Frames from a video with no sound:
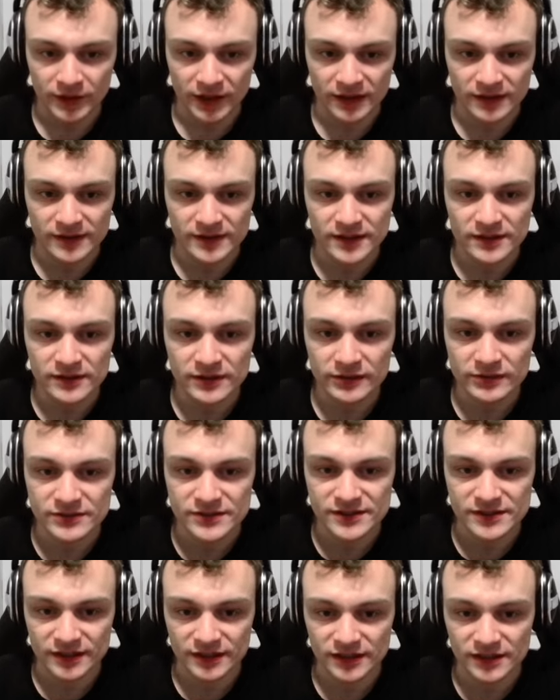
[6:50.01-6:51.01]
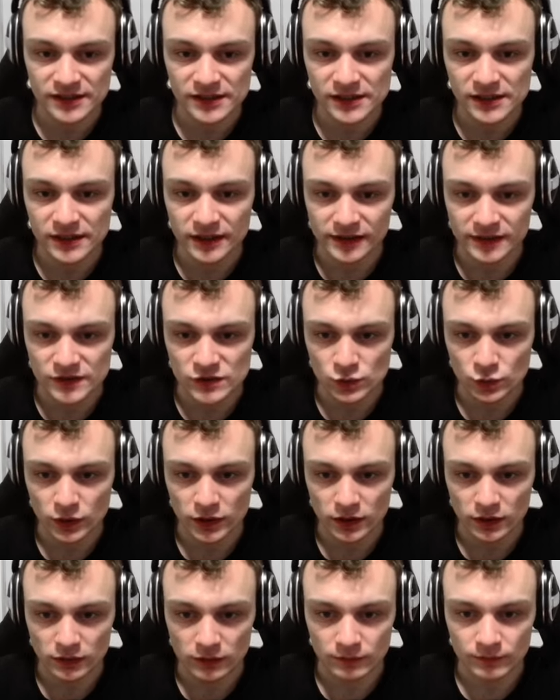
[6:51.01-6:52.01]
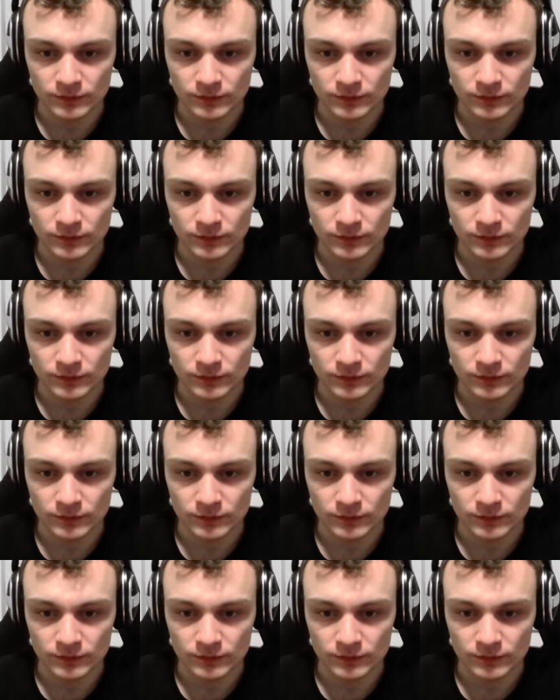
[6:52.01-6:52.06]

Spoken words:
And then there's the key as well.